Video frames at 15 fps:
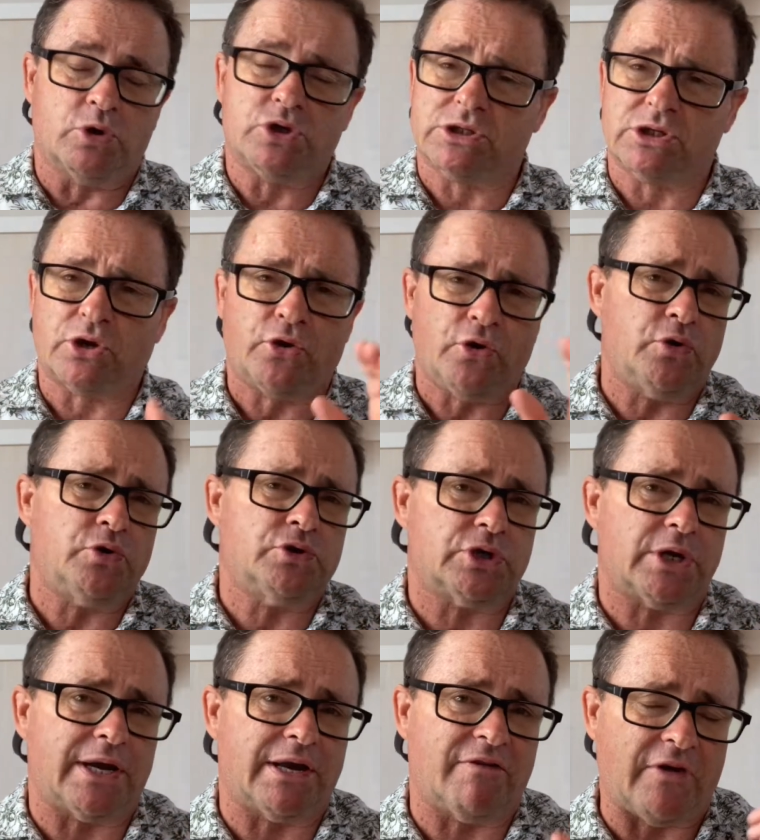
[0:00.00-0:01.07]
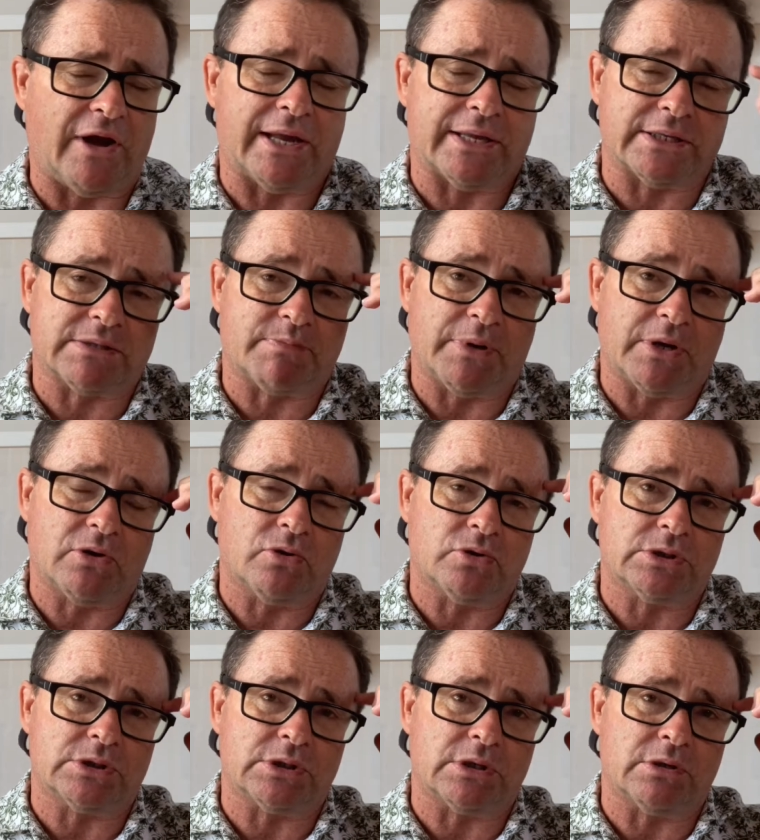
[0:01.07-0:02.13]
a huge advance,
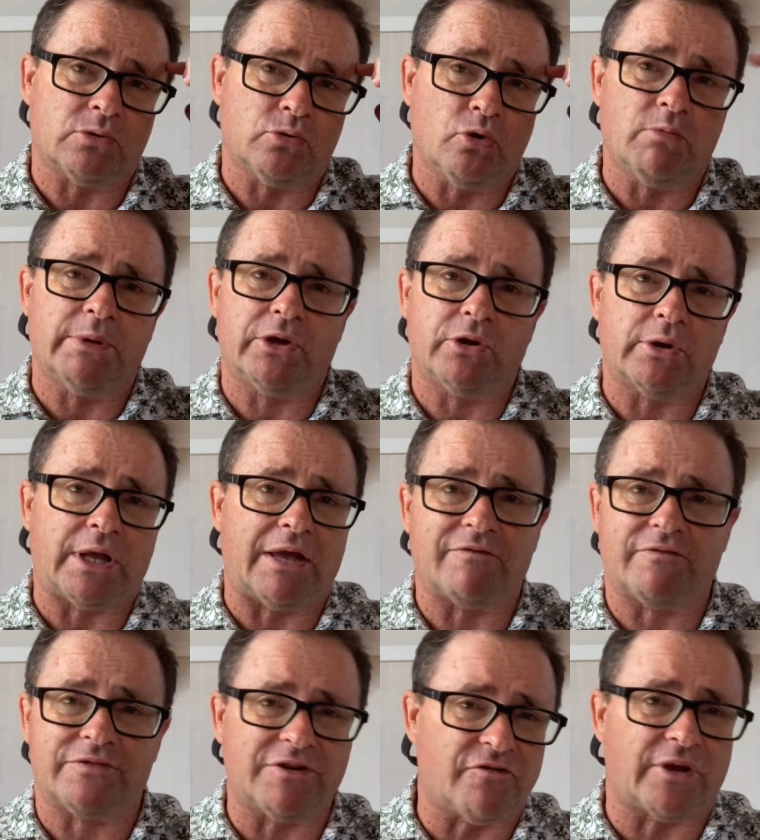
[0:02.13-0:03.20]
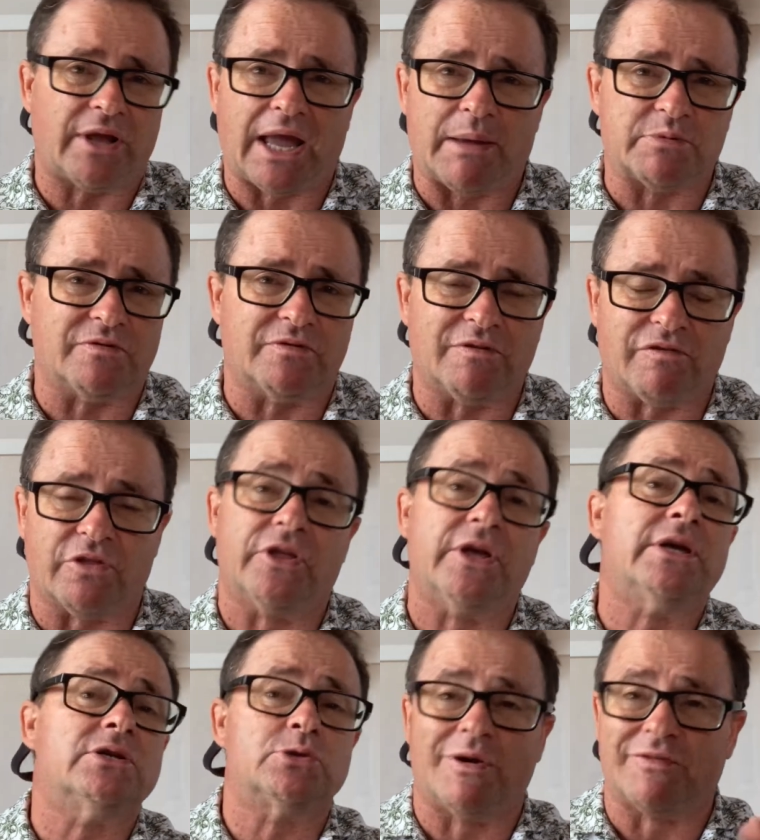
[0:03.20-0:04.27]
because normally you'd have different apps for different
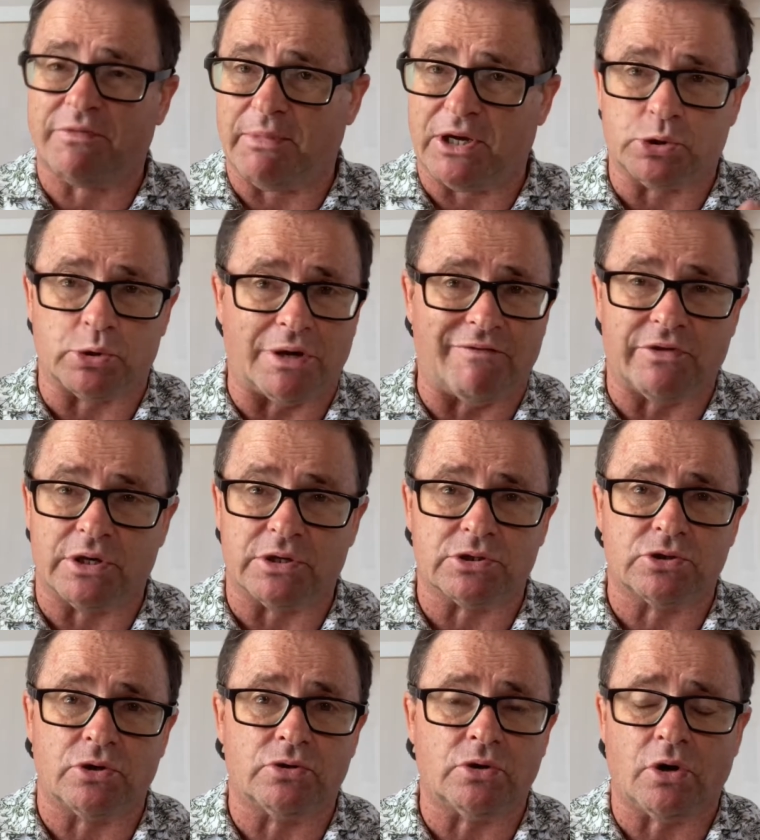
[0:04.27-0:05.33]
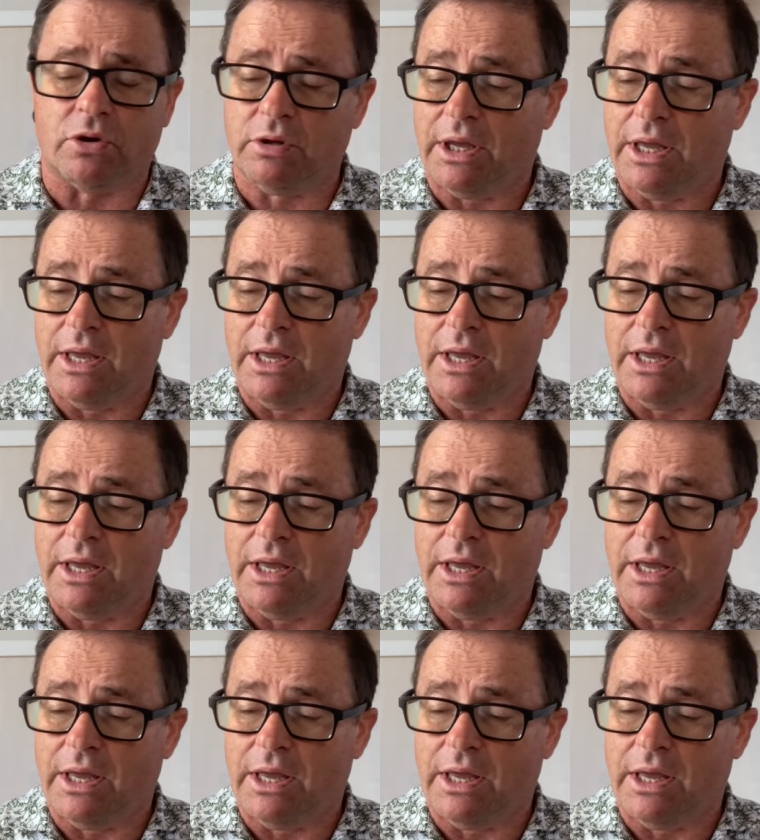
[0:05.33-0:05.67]
things. You have to make sure everything's turned on.